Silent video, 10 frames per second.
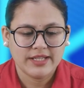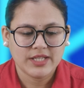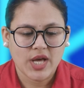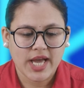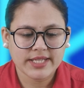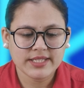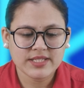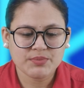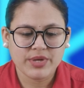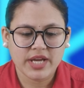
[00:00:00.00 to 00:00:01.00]
Now, adding
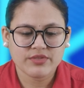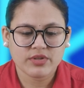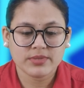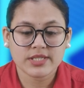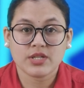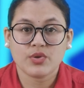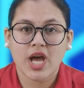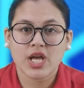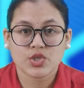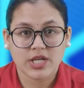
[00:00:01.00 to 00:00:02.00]
a sprite from the
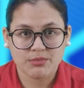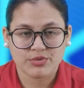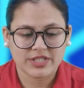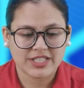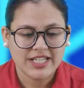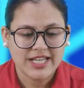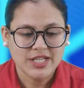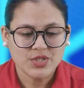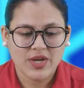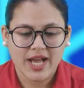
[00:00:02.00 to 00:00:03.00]
Scratch library.
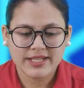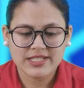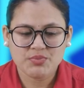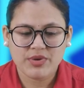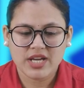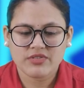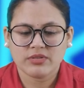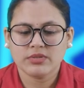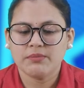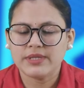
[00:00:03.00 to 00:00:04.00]
To add a sprite
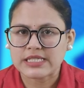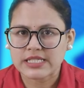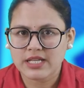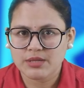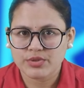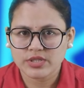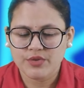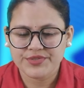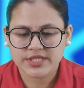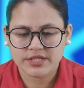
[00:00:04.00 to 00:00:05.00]
from the built-in library
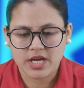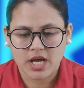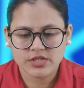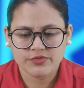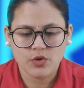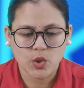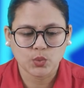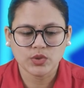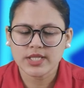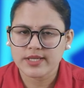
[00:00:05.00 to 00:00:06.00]
of Scratch, follow the